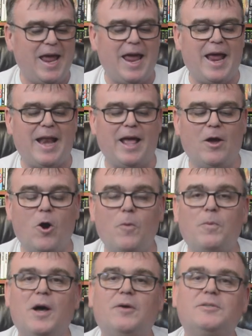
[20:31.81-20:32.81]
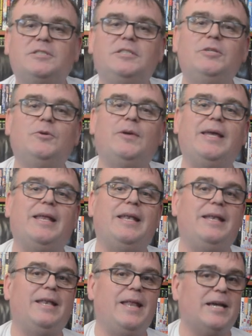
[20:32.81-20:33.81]
and I hope I will see you
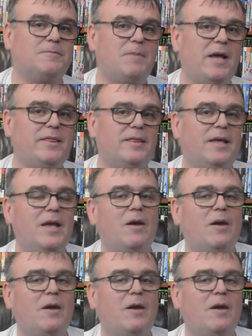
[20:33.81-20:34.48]
again next month